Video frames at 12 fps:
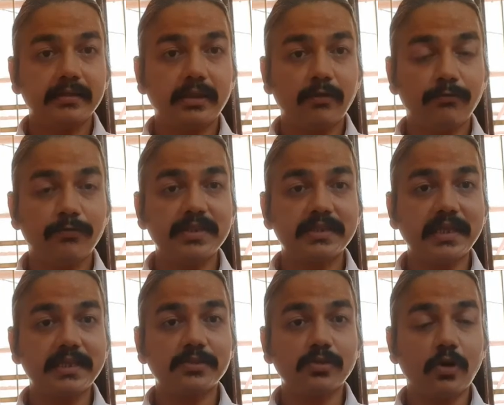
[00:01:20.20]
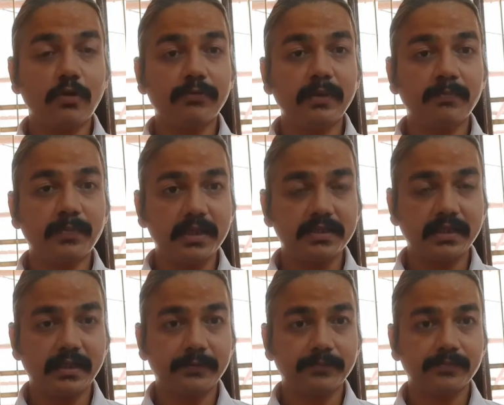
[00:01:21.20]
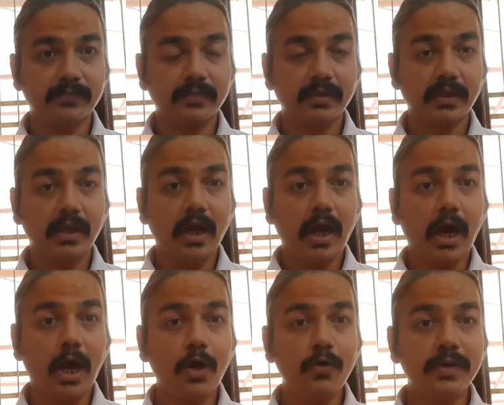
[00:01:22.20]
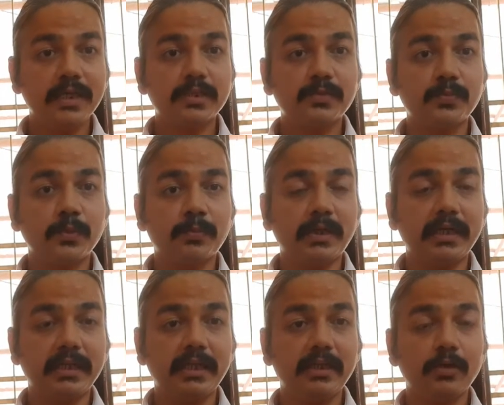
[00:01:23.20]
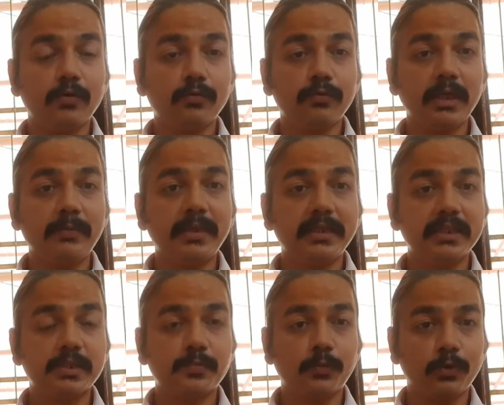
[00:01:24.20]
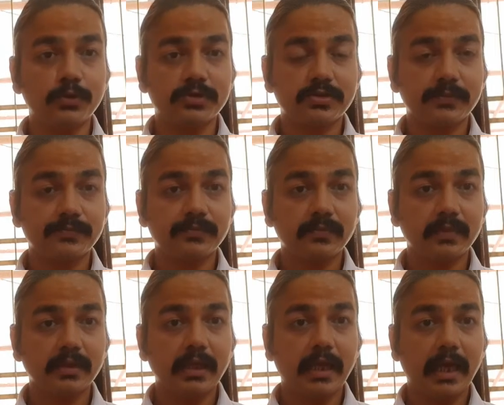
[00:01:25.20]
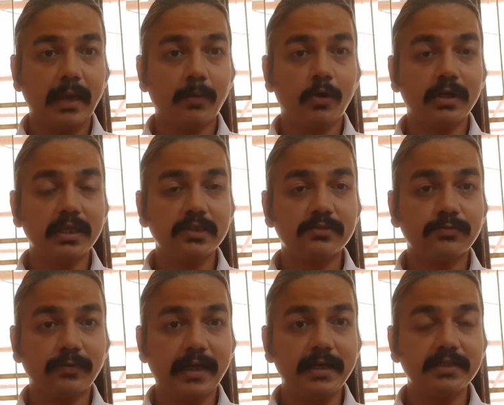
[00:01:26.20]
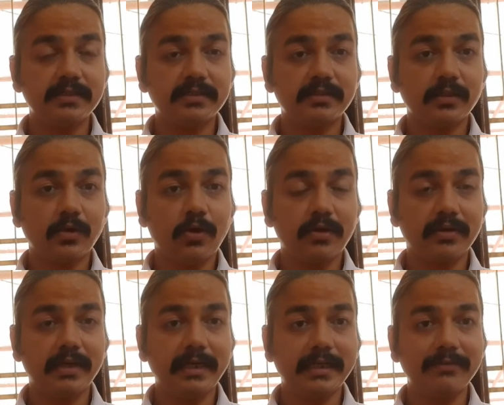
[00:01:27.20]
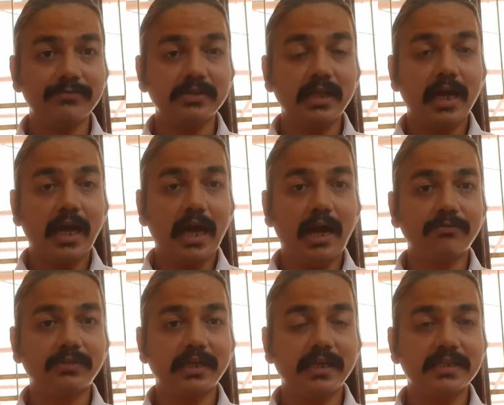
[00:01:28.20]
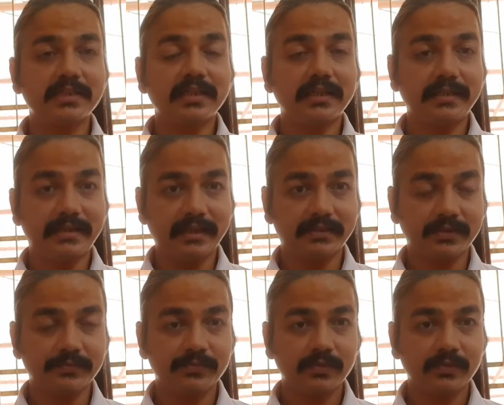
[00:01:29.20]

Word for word: the wishes of a person how his property will be disposed among his friends or relatives after his death.